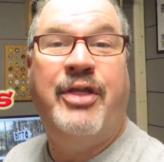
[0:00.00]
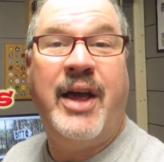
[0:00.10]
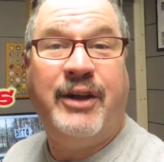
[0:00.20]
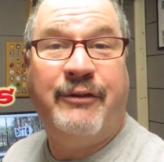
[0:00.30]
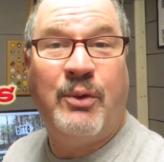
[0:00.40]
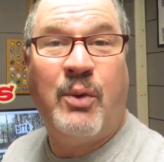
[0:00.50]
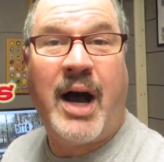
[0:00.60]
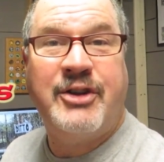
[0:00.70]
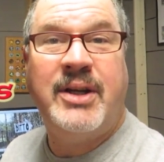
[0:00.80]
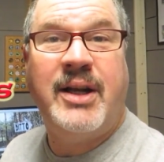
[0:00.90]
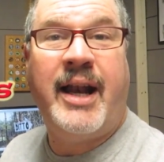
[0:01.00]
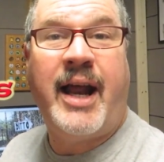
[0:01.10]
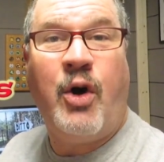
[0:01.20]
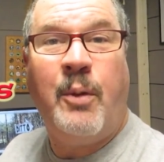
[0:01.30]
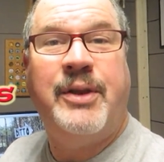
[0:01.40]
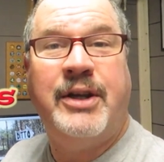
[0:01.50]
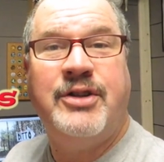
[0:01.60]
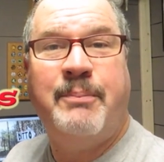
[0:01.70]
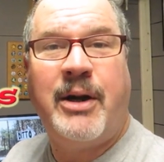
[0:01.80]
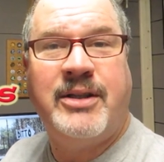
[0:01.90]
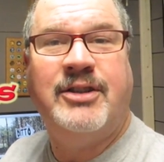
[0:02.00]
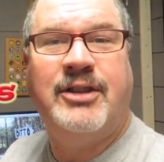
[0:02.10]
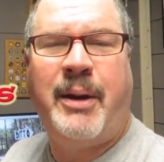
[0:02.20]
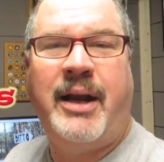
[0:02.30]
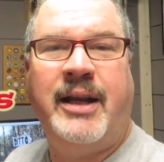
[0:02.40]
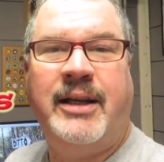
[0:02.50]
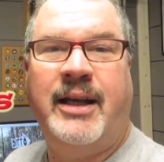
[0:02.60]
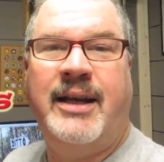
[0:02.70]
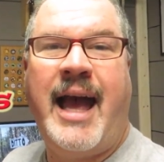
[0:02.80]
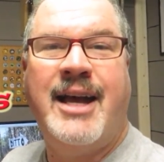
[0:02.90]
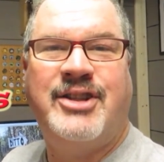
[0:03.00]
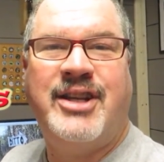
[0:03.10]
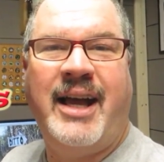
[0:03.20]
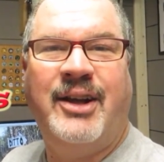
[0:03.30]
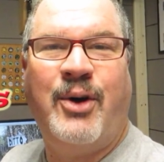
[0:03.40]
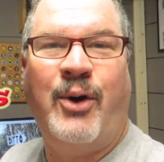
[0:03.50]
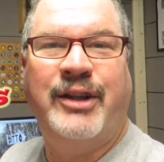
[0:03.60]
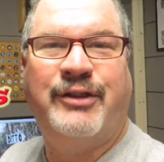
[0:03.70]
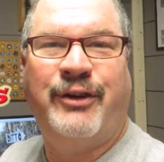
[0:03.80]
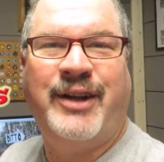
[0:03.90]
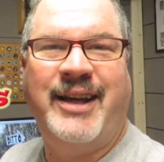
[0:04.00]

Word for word: Thank you for watching, and I hope that you're participating in hashtag Coins for